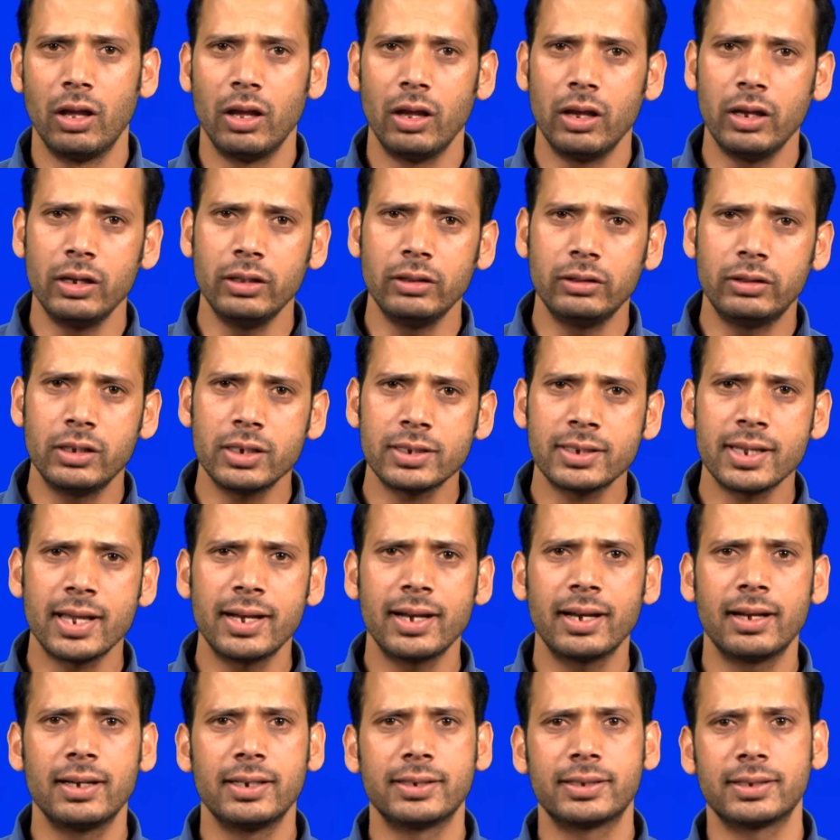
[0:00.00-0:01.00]
In this
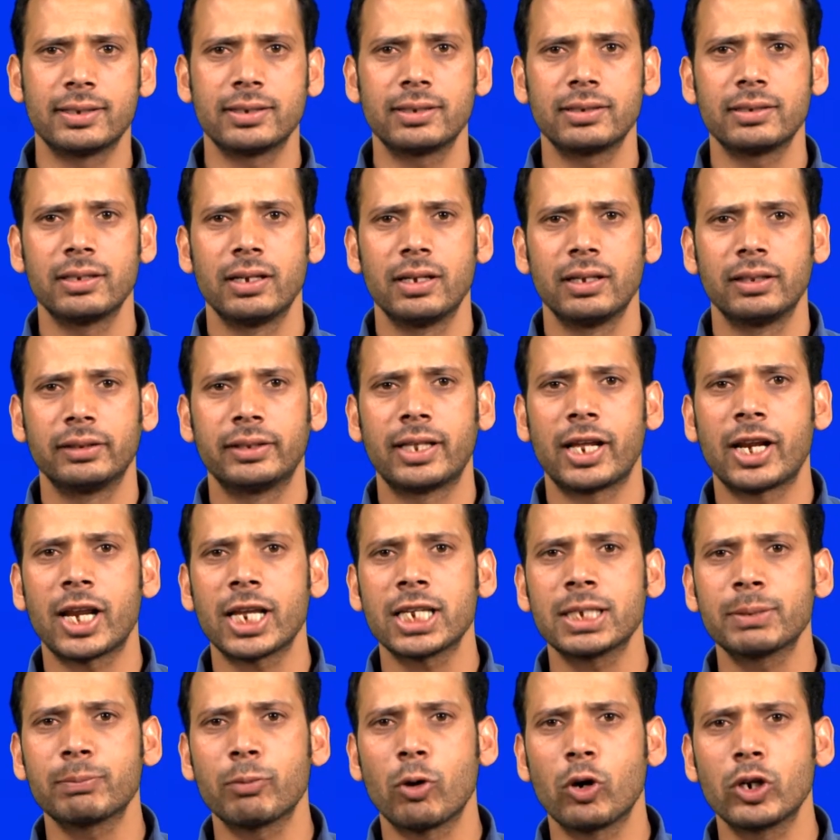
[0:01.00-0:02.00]
analysis, the
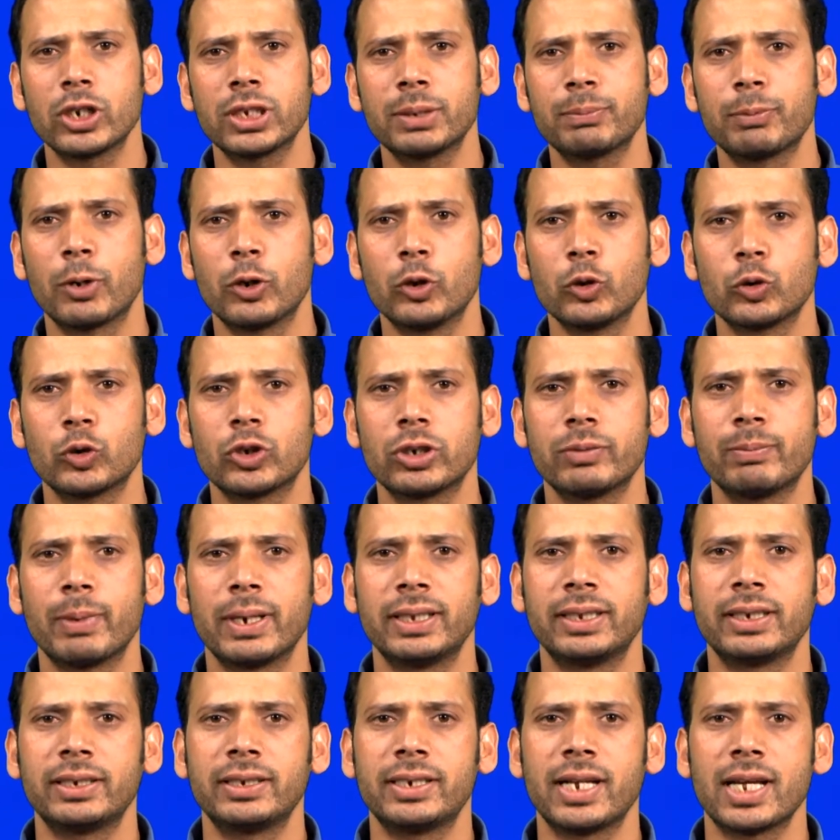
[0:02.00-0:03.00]
response produced by
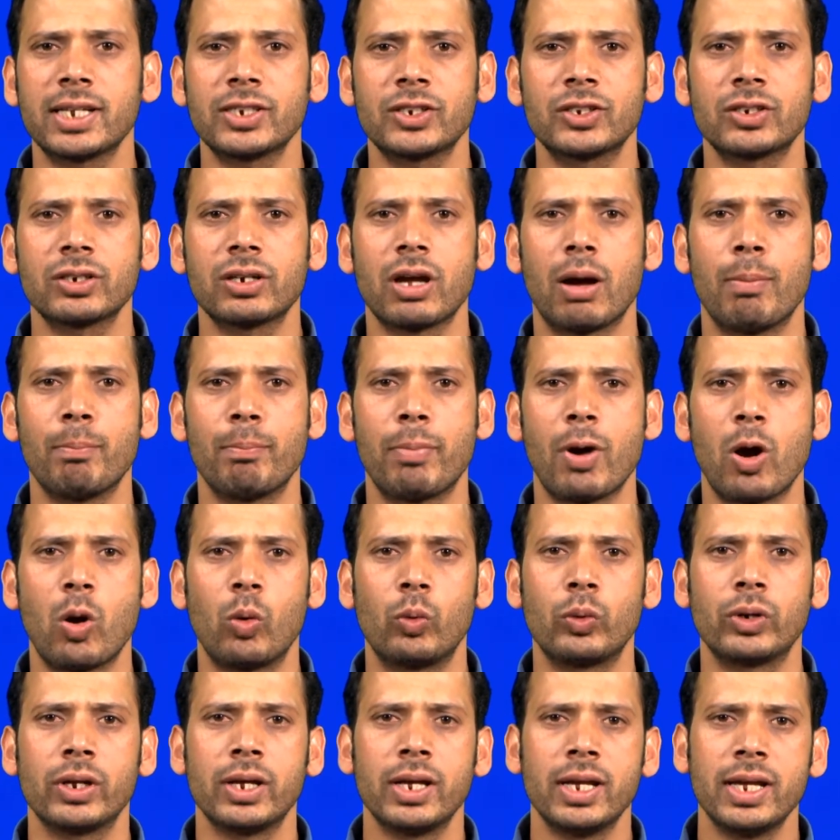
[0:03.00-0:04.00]
the test
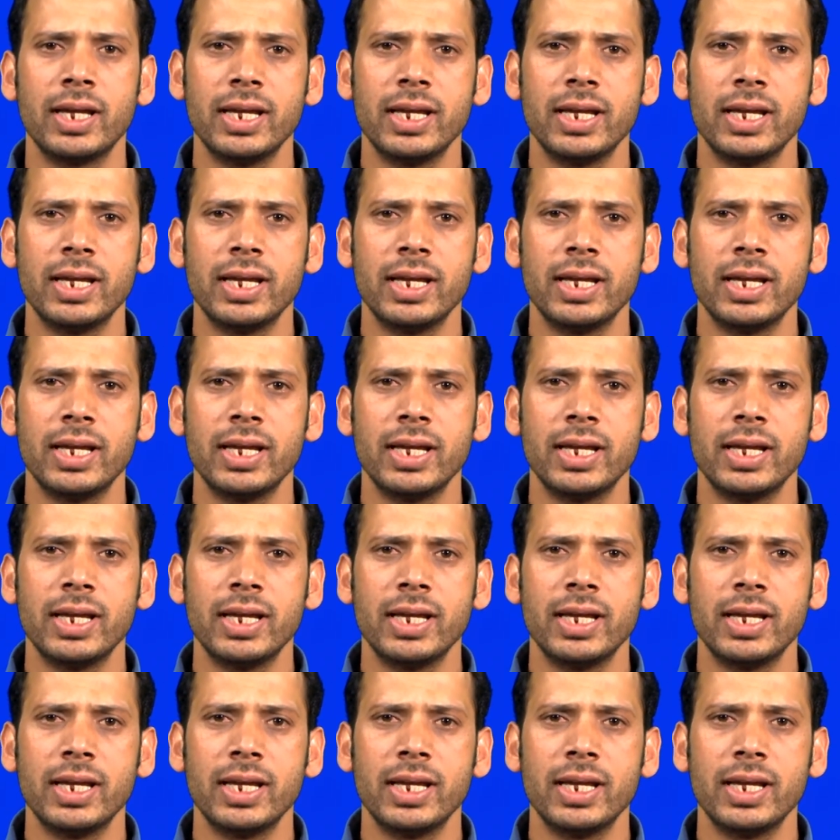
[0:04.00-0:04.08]
compound